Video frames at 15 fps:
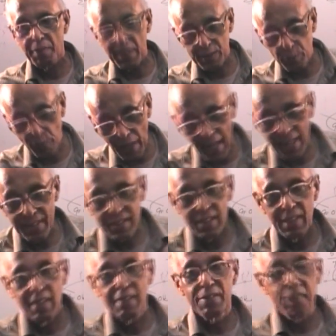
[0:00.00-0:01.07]
But where
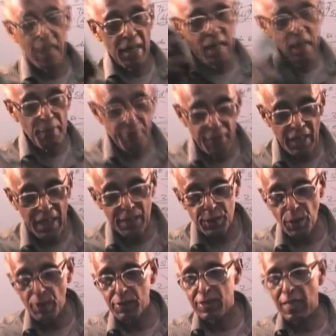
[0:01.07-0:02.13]
the F
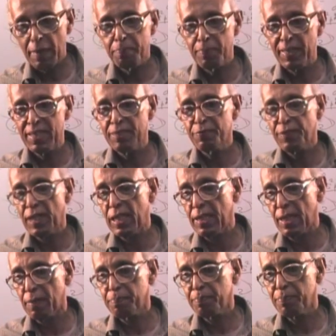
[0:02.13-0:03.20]
electrons have been
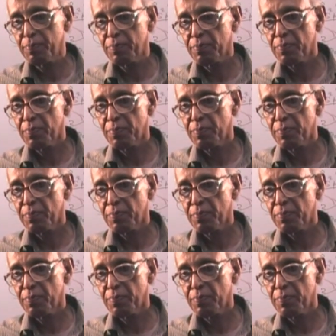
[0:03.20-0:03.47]
filled up,